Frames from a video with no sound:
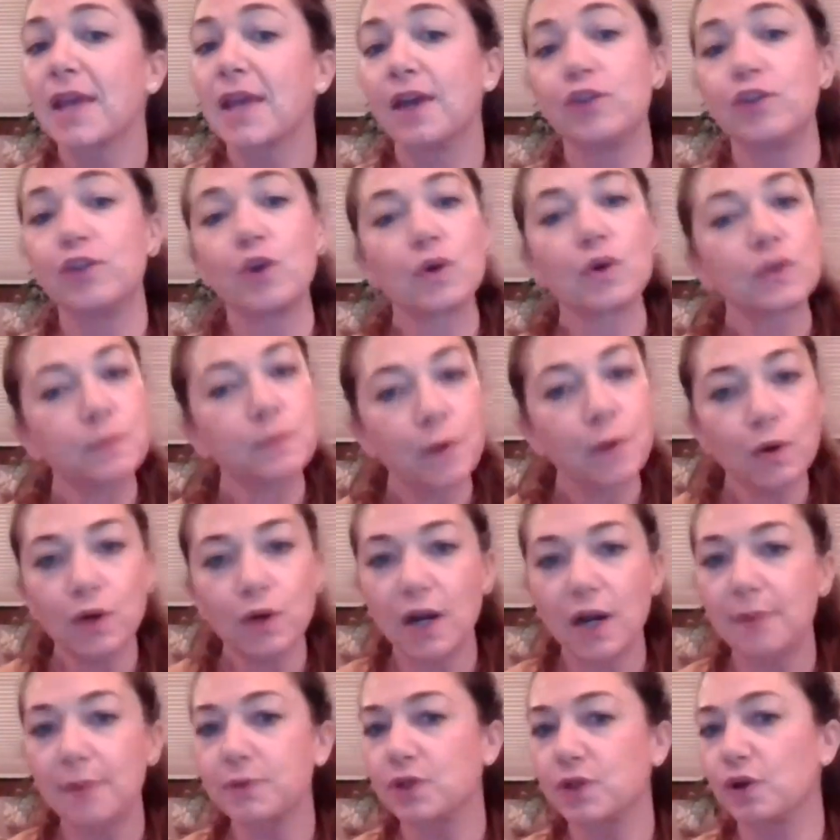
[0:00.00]
And those
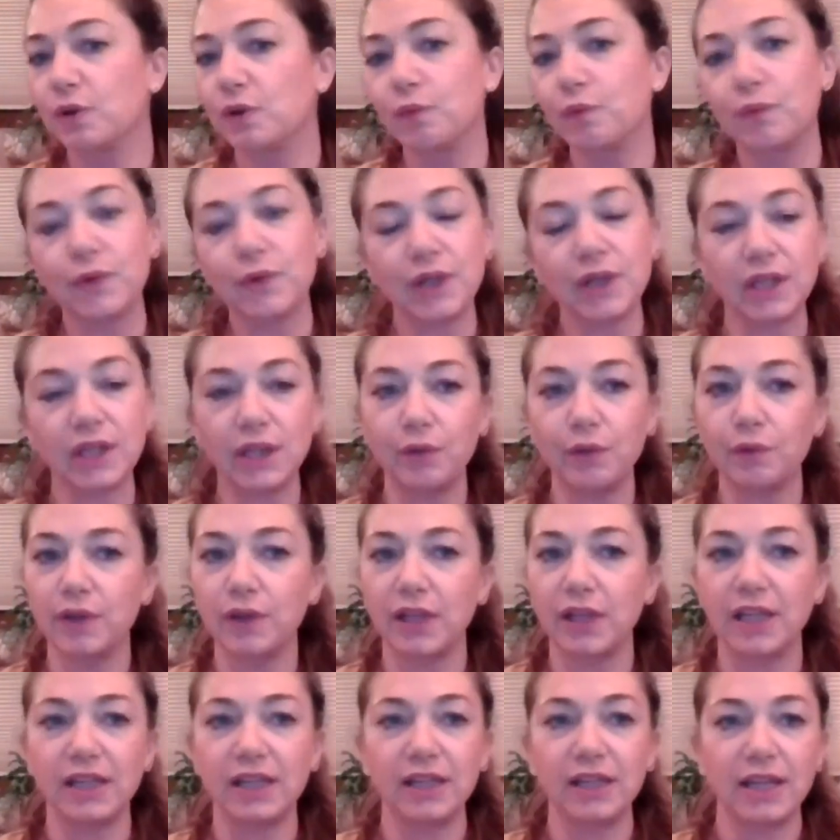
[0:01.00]
programs are really,
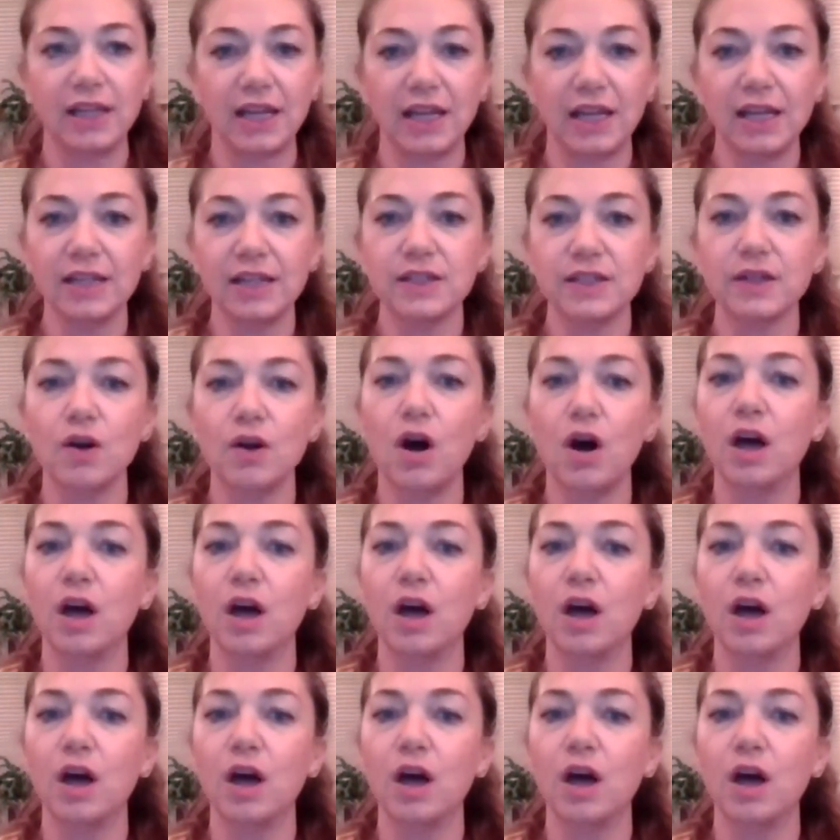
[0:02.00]
really neat.